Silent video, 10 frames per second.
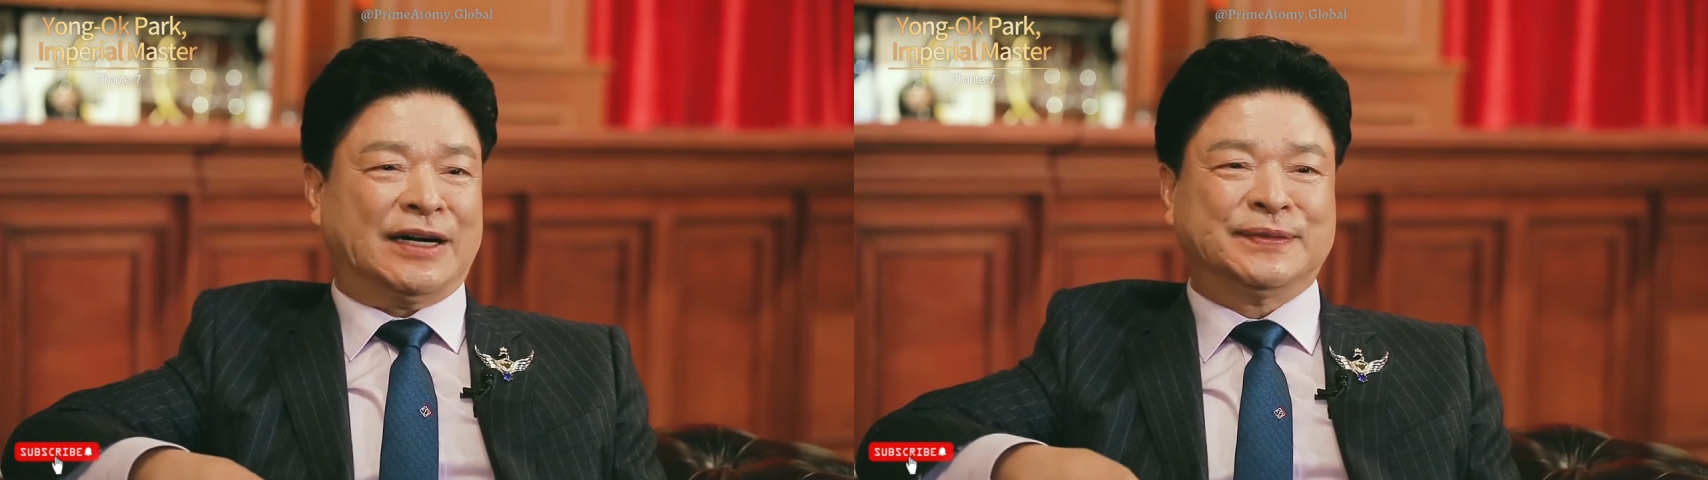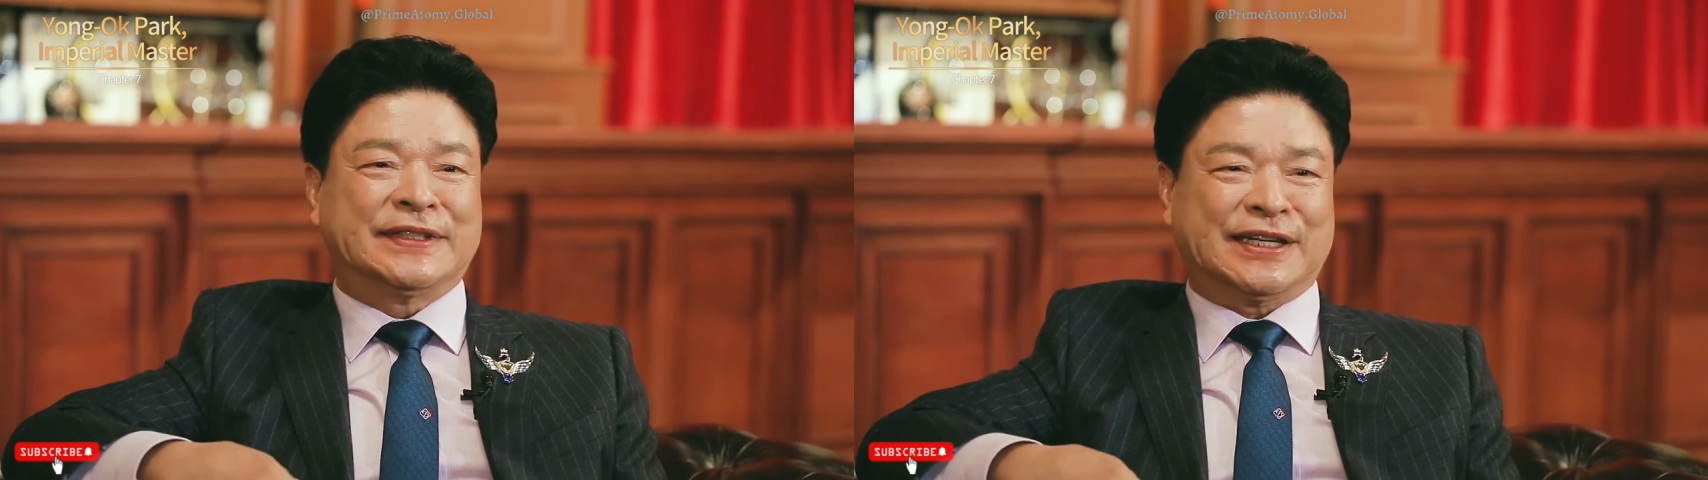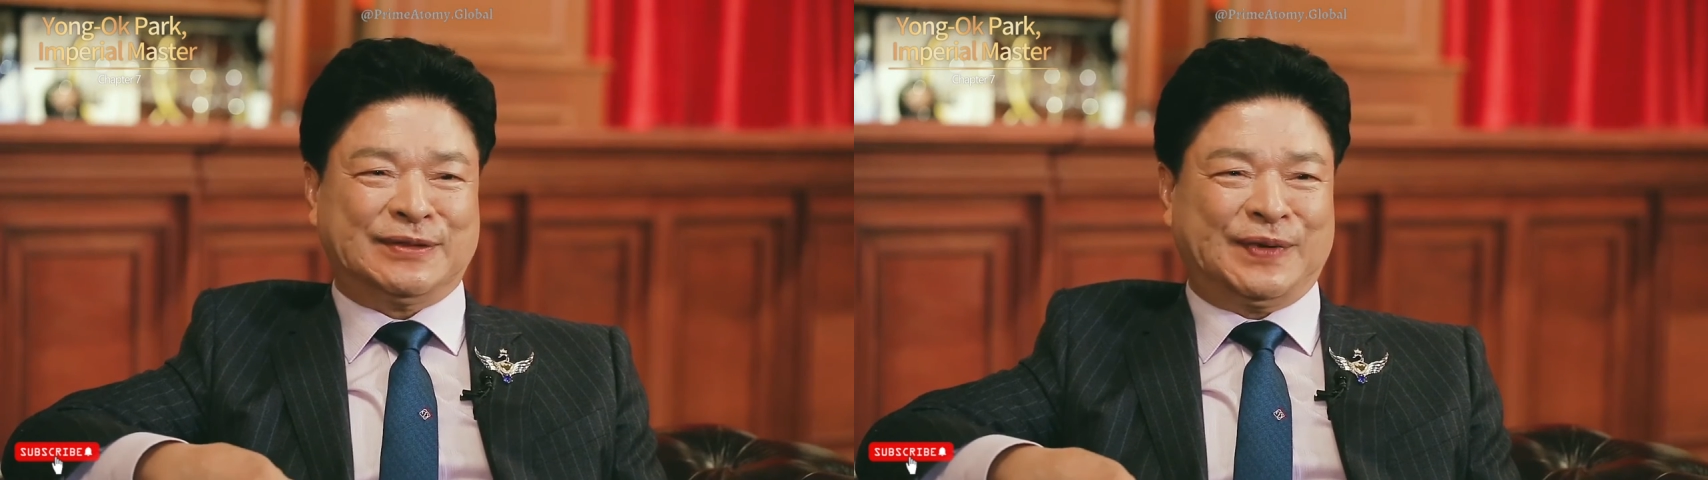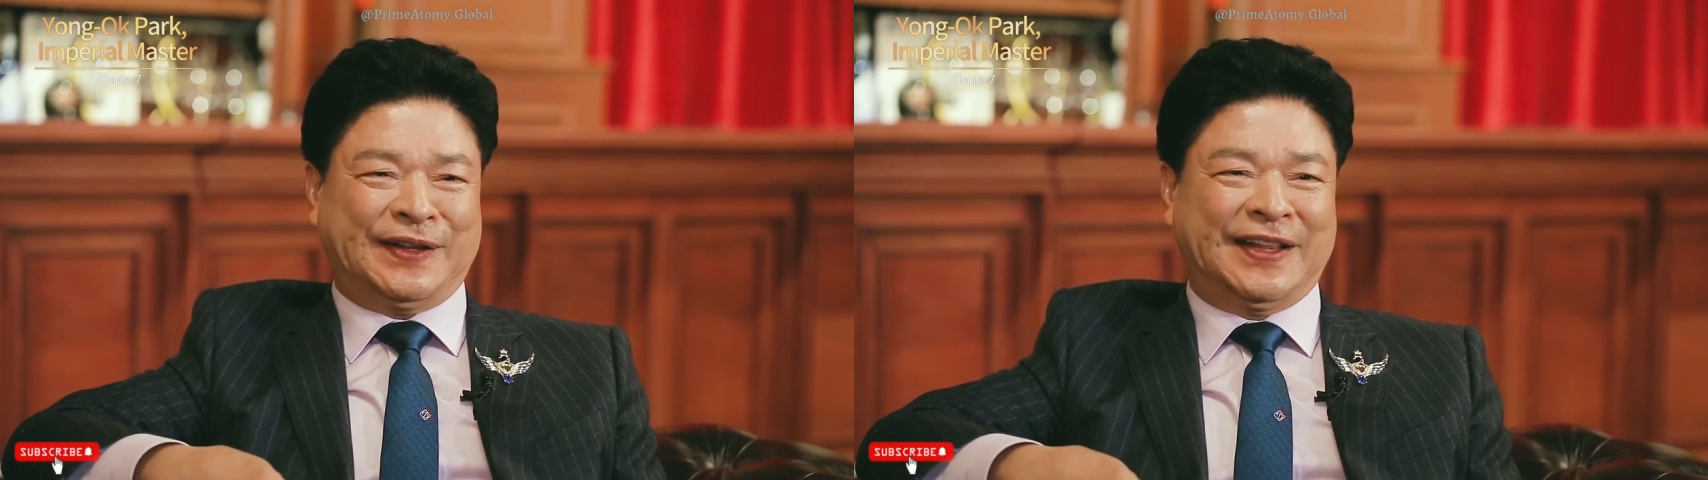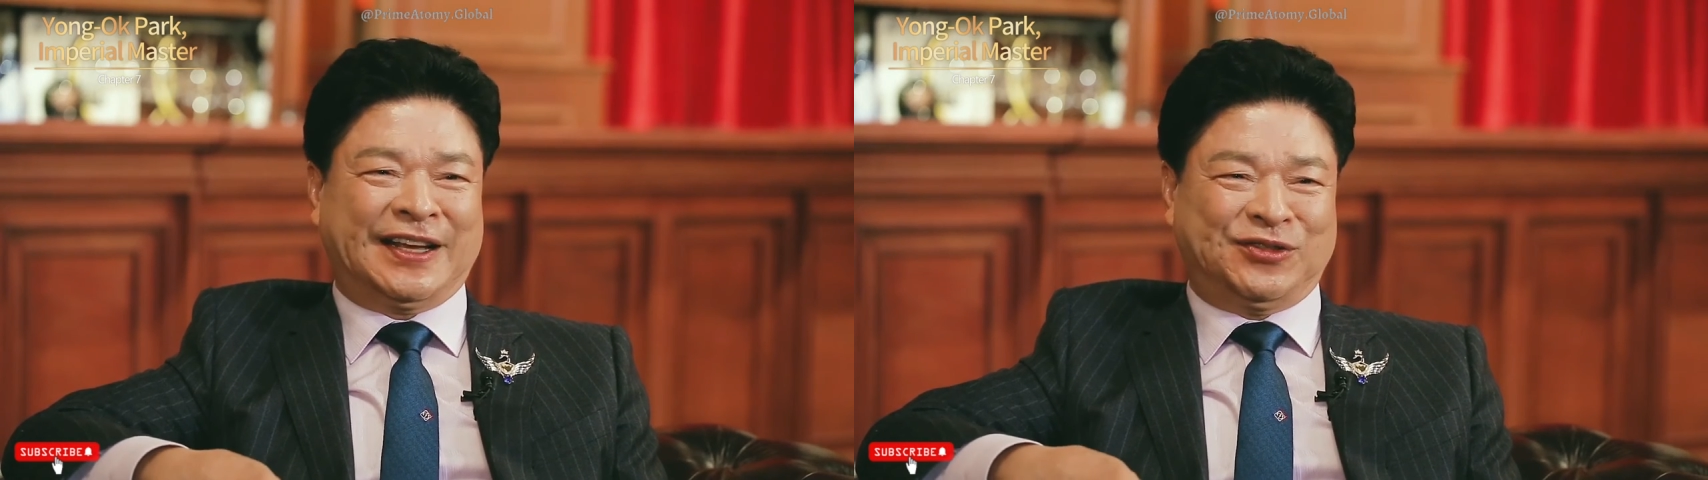the next
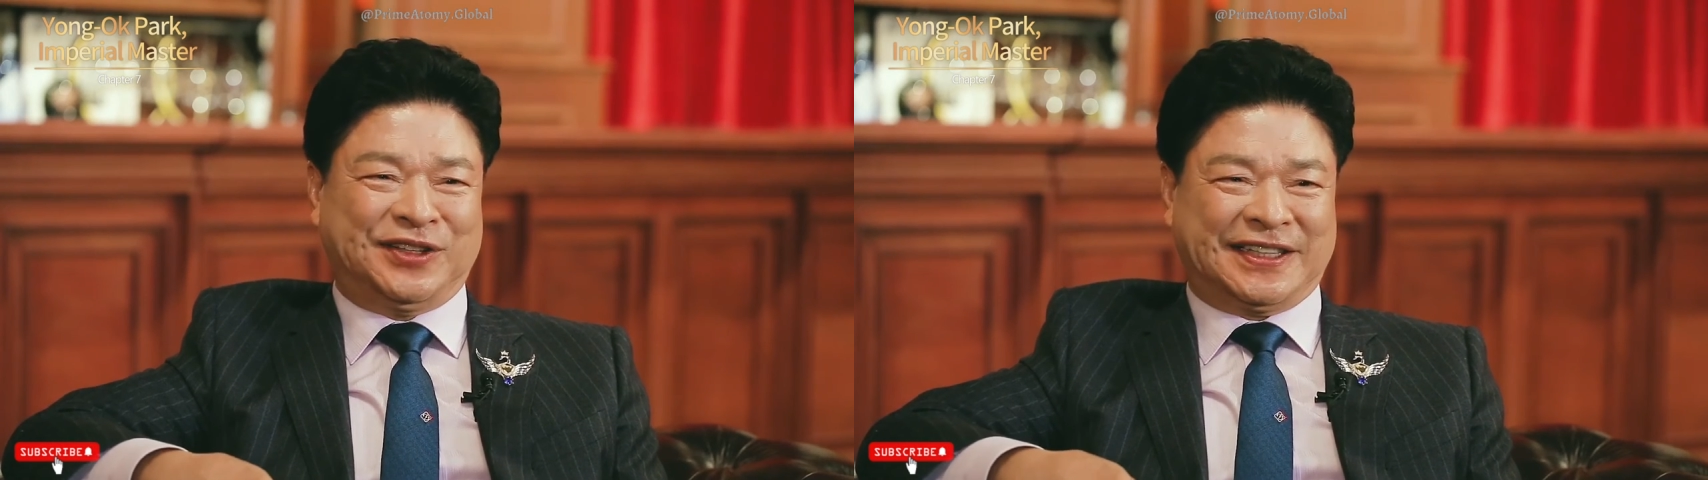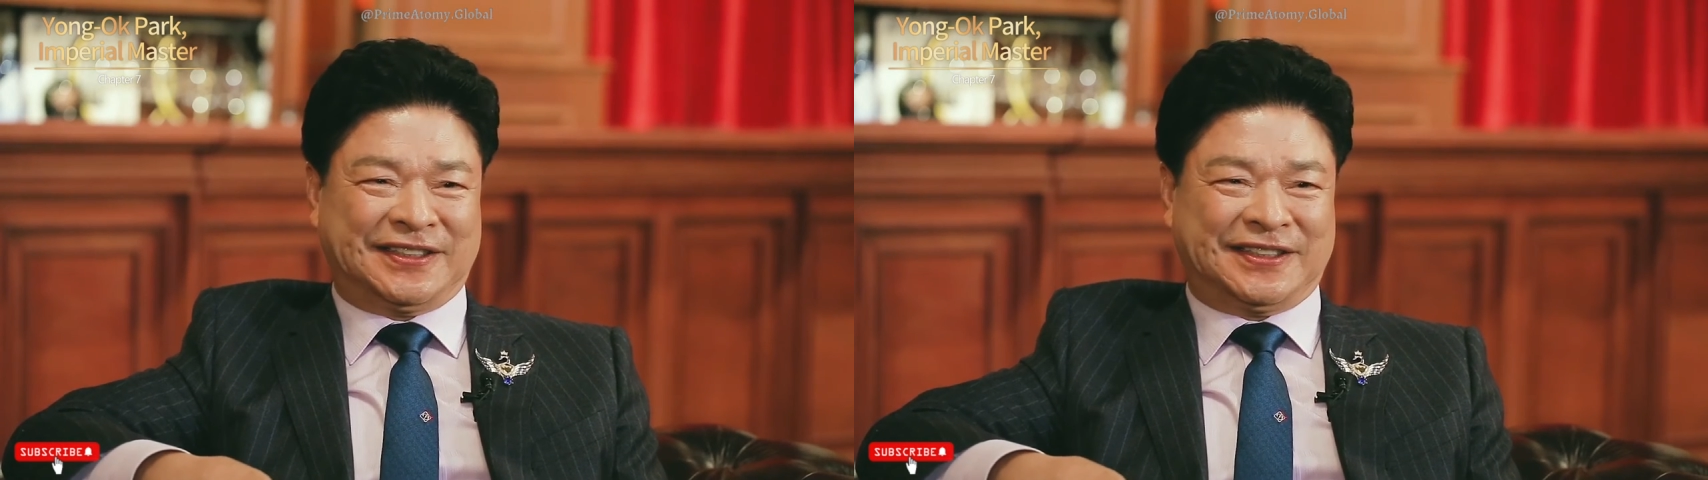person.